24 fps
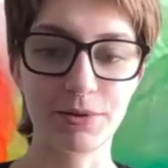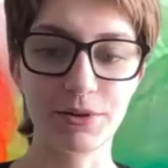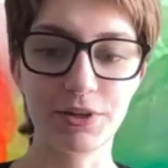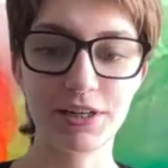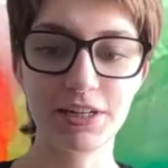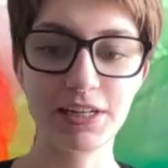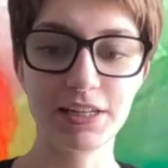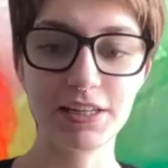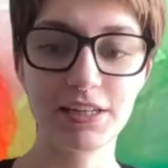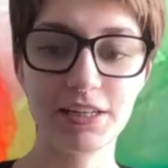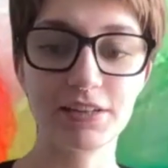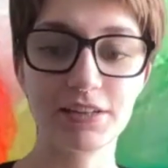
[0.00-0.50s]

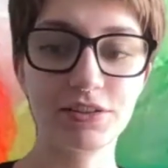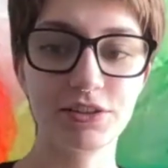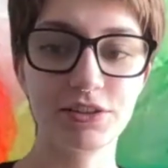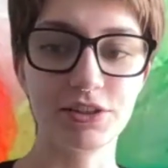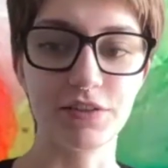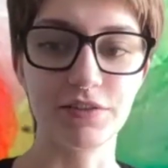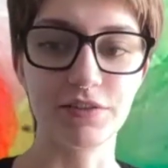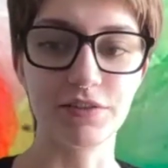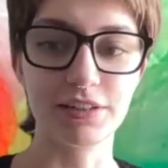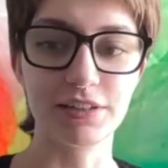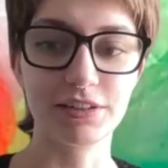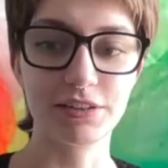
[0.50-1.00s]
community
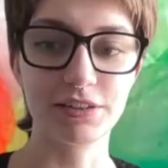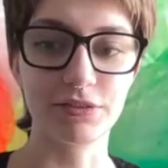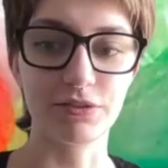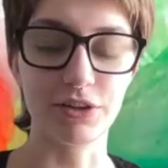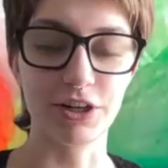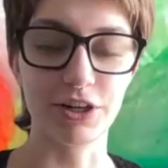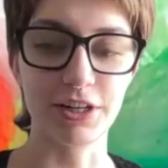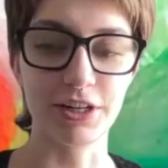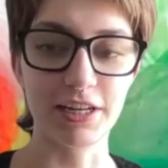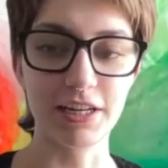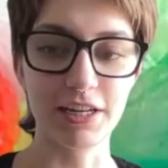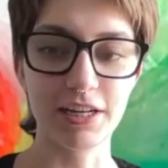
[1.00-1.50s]
service
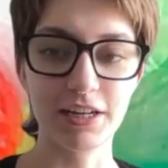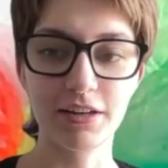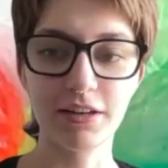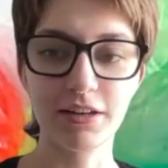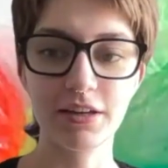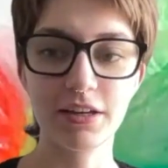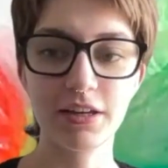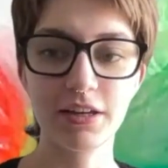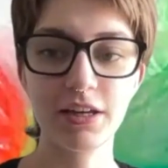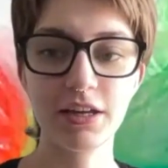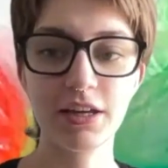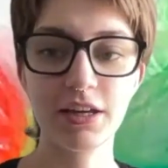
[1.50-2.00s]
learning
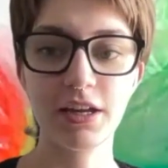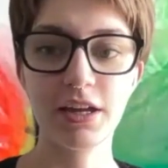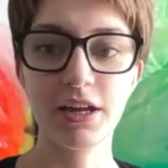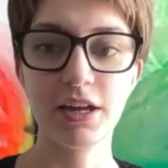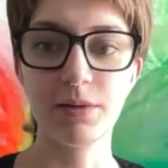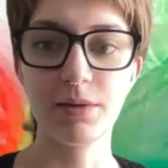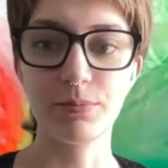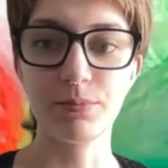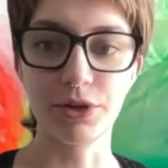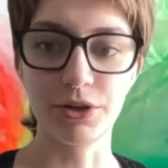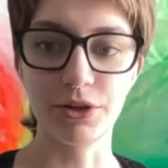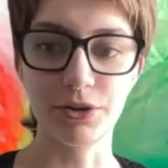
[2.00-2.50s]

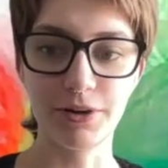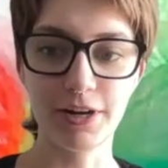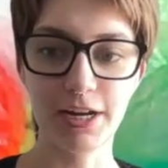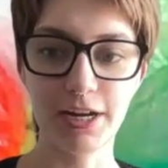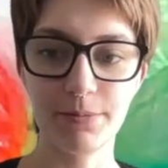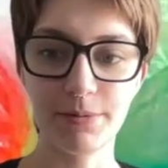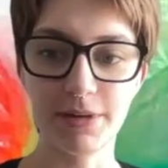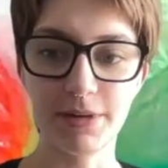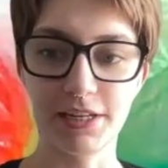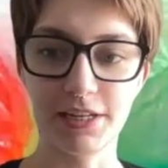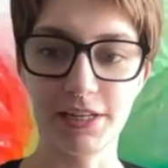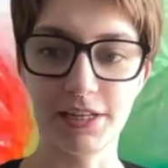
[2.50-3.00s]

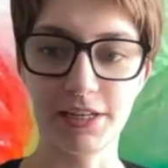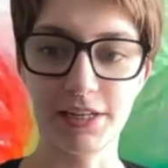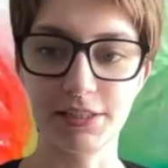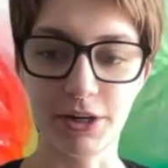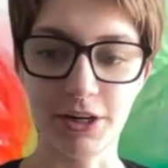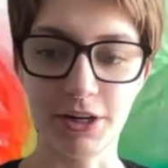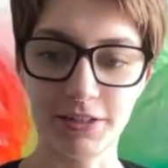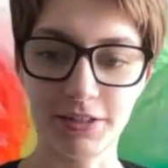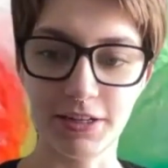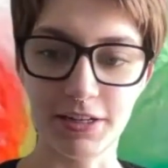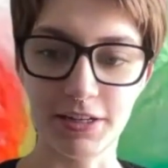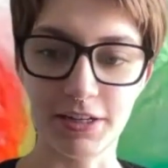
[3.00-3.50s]
program as
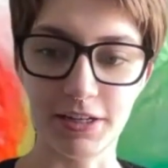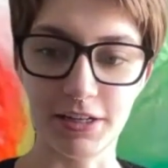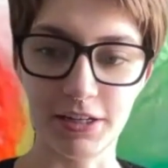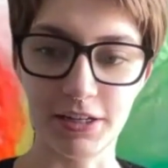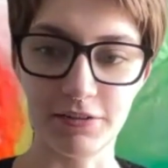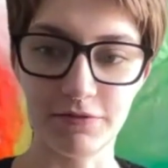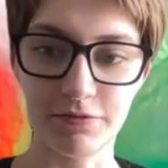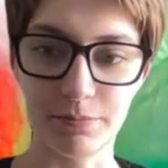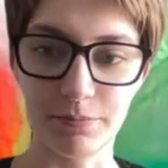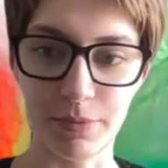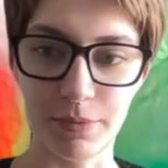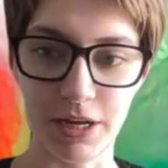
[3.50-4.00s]
part
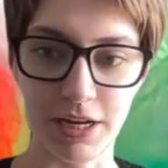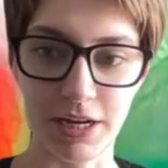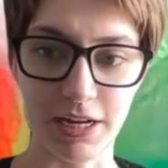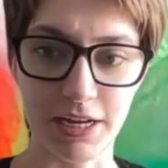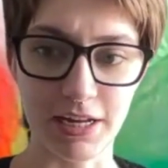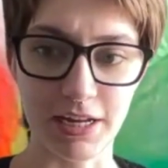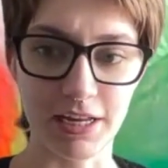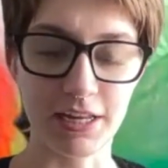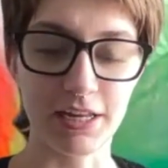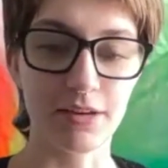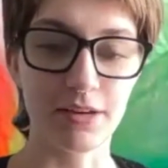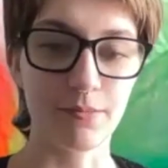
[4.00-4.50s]
of
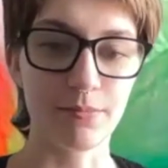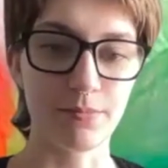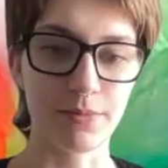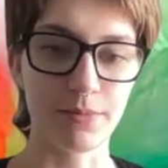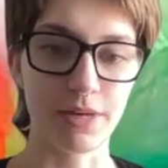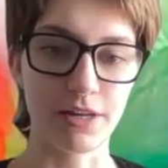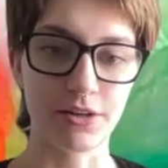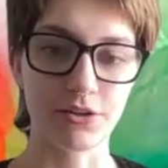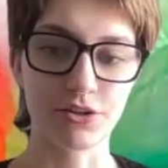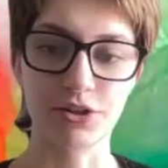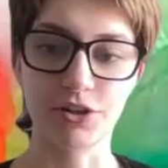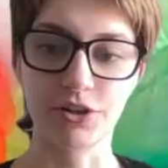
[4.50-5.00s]
my
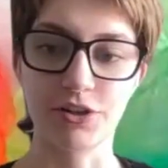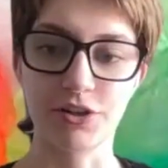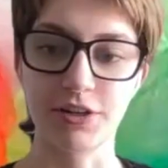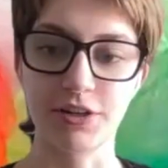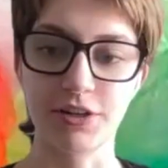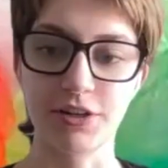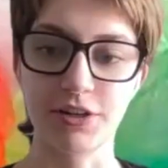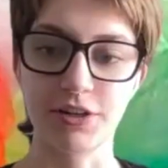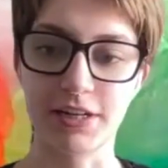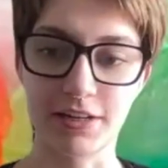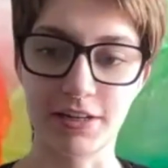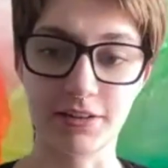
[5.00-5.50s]
major
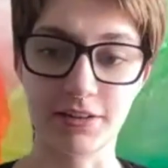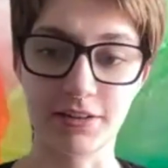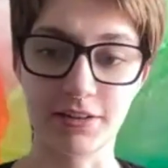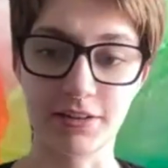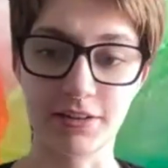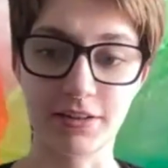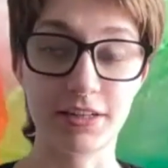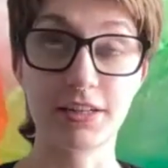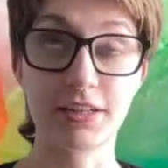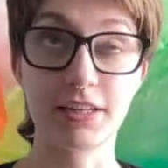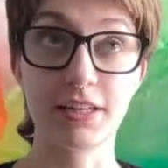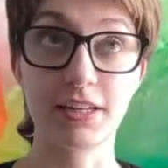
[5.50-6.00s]
in
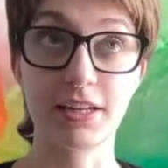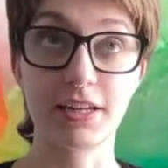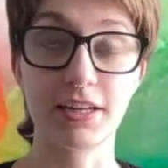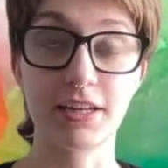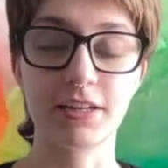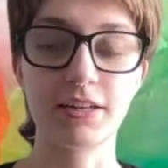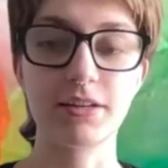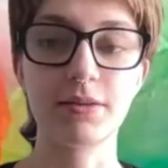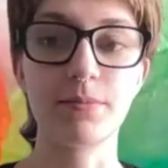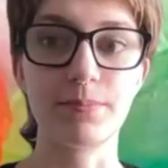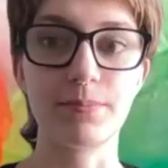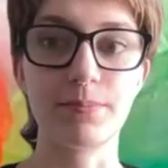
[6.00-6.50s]

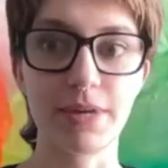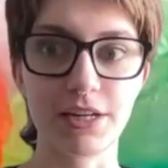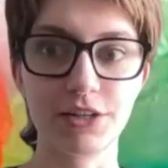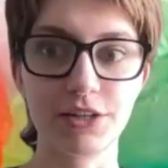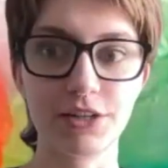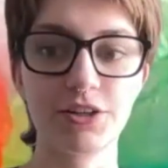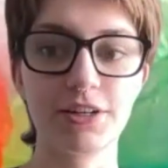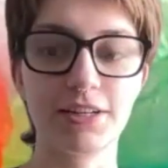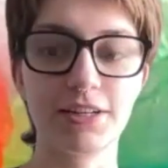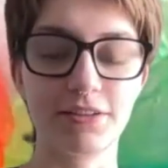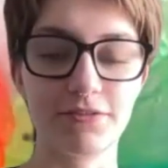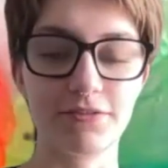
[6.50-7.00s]

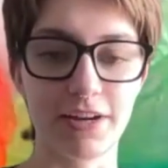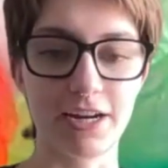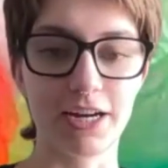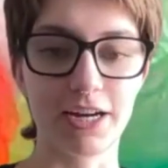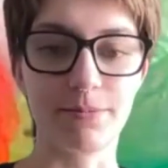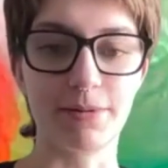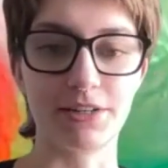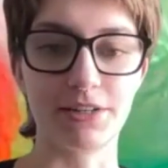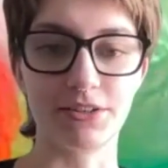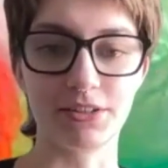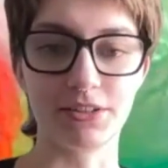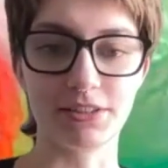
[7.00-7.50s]

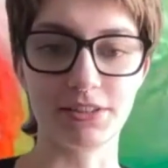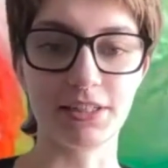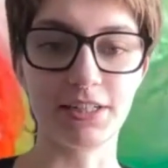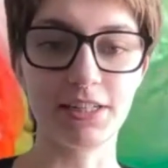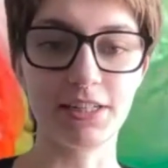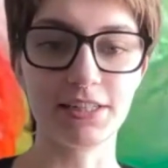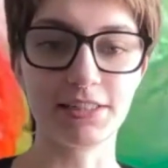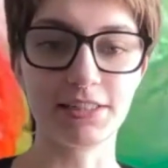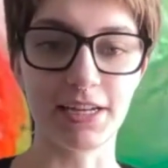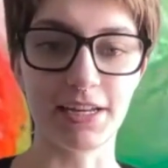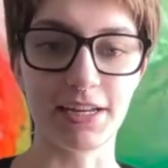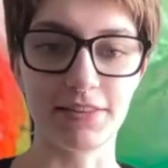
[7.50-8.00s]
environmental
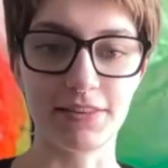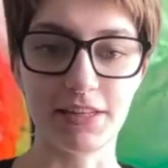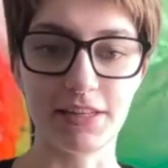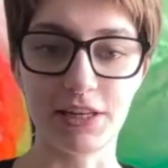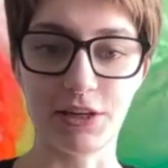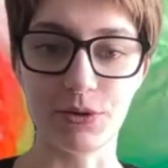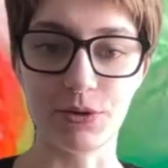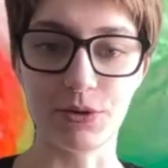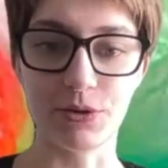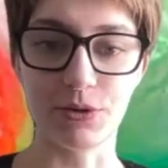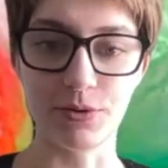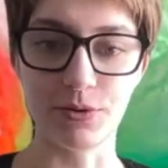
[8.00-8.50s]
studies at the
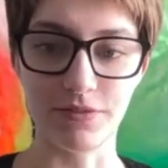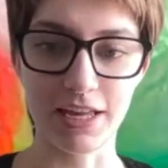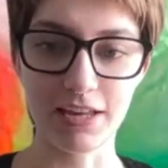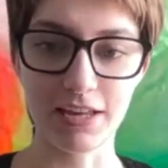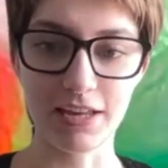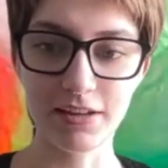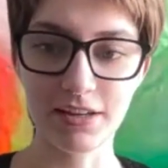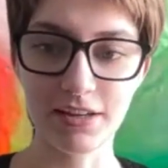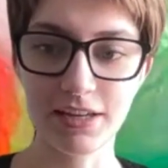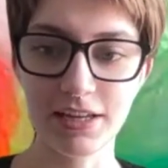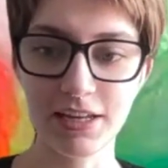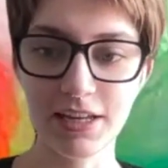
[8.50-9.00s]
U of
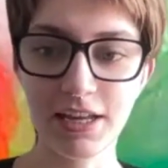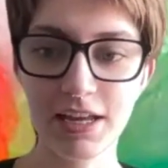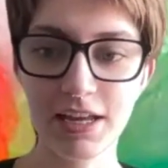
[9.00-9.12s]
A.